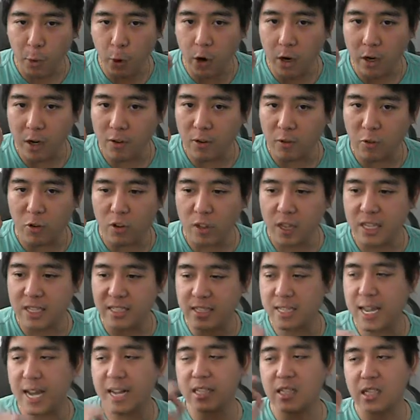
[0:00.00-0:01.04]
important for
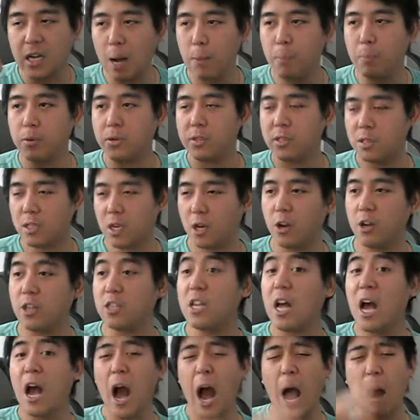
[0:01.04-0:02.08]
this next couple
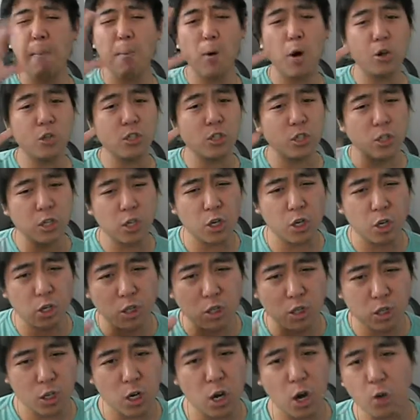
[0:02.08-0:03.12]
series. I'm also
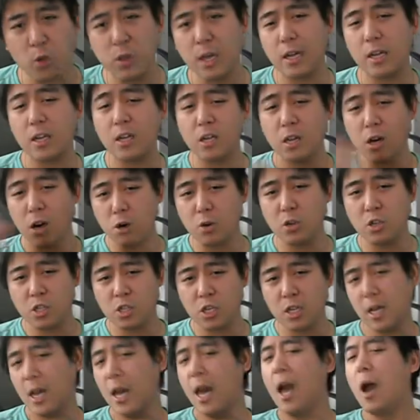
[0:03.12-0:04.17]
curious to know that
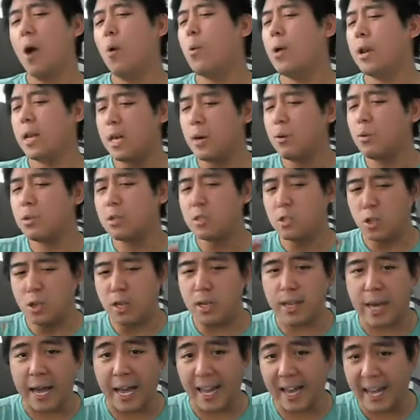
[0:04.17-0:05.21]
Kojou, when he was
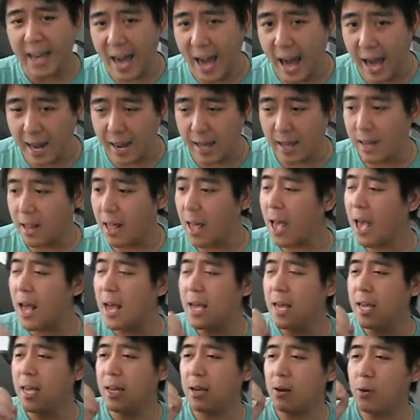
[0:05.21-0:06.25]
looking at Kanon,
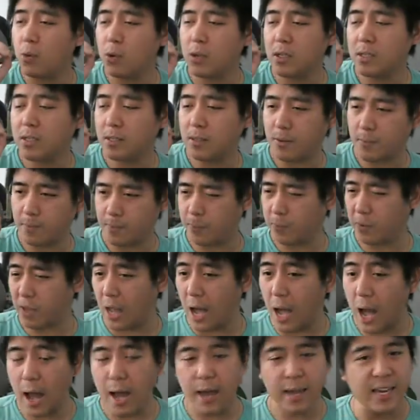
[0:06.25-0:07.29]
he
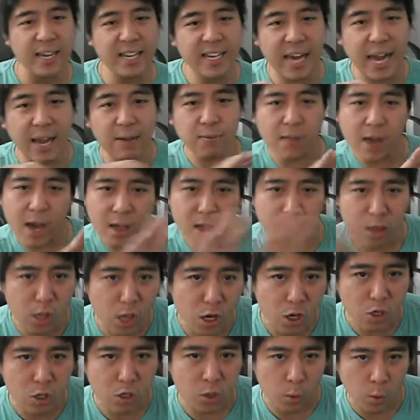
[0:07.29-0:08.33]
gave that
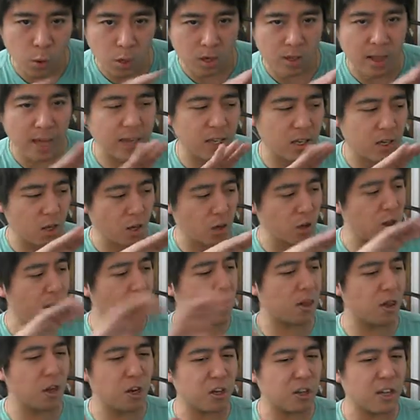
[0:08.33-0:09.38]
look to her,
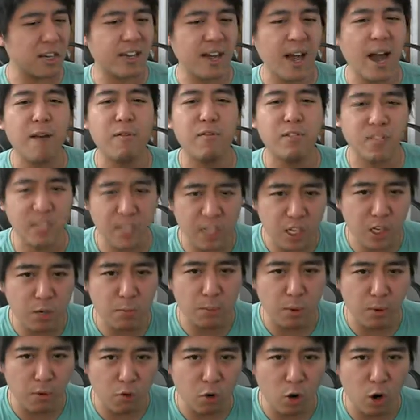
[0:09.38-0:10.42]
that look I've seen
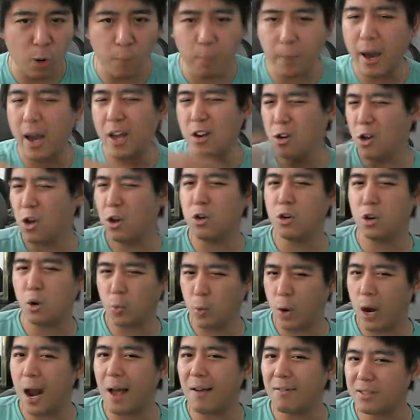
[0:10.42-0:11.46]
you before, but I don't know
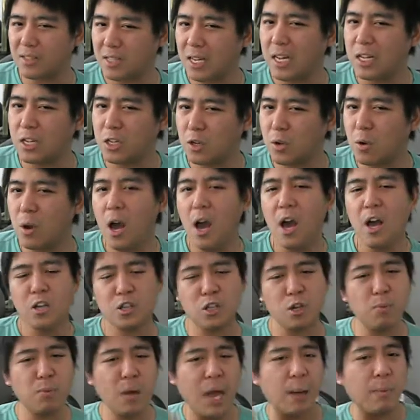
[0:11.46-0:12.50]
where I've seen you.
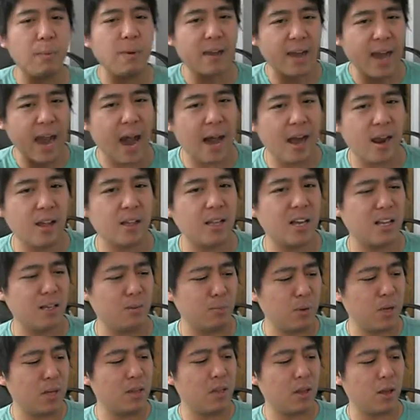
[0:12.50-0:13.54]
So maybe
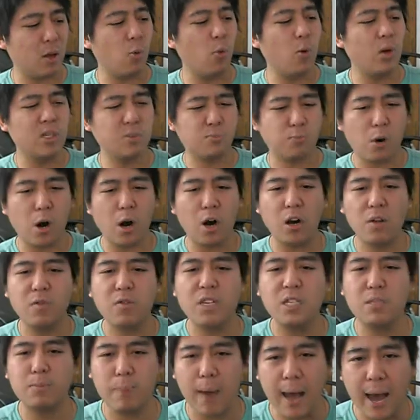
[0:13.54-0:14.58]
Kanon was part
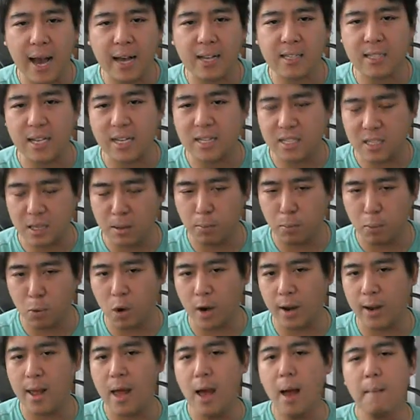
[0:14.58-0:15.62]
of his past at some
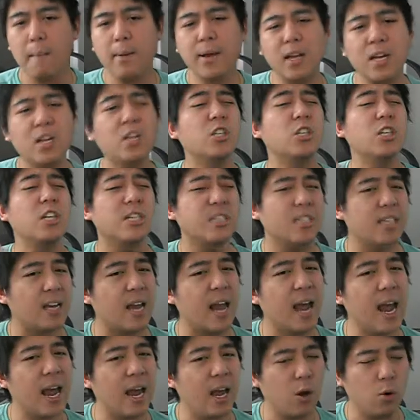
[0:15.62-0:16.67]
point, because
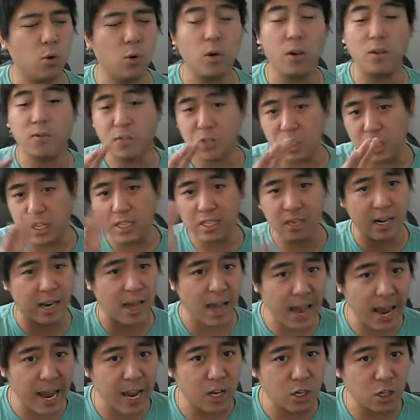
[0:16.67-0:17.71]
if she's an
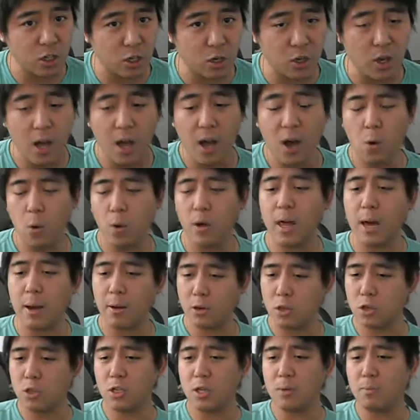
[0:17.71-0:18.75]
angel, well,
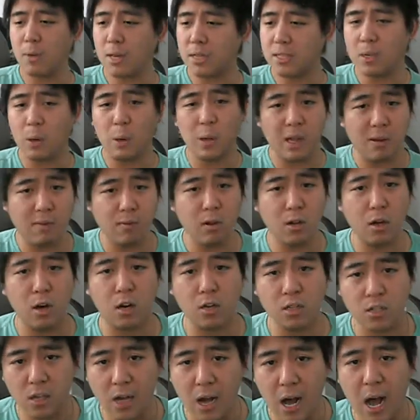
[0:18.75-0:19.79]
that usually means they live a
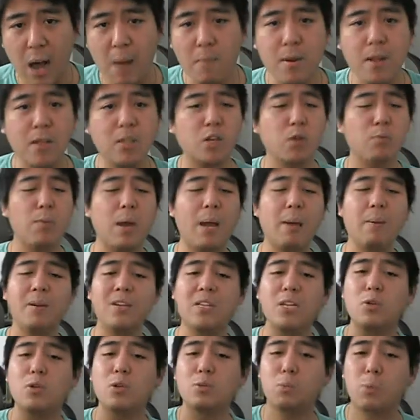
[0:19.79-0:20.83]
long time, and so maybe
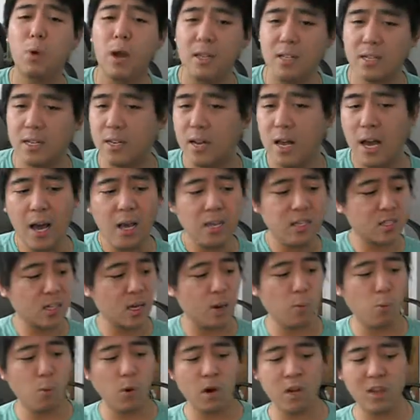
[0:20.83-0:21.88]
she was present
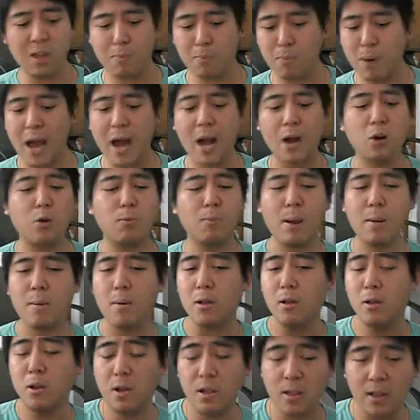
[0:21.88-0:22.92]
somewhere in the back, or maybe
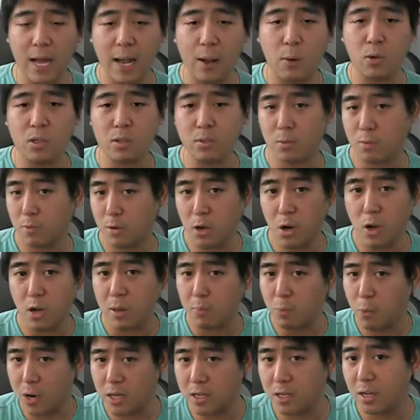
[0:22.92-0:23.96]
a lookalike was
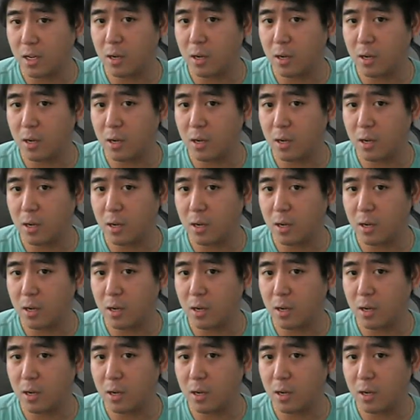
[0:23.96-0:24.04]
in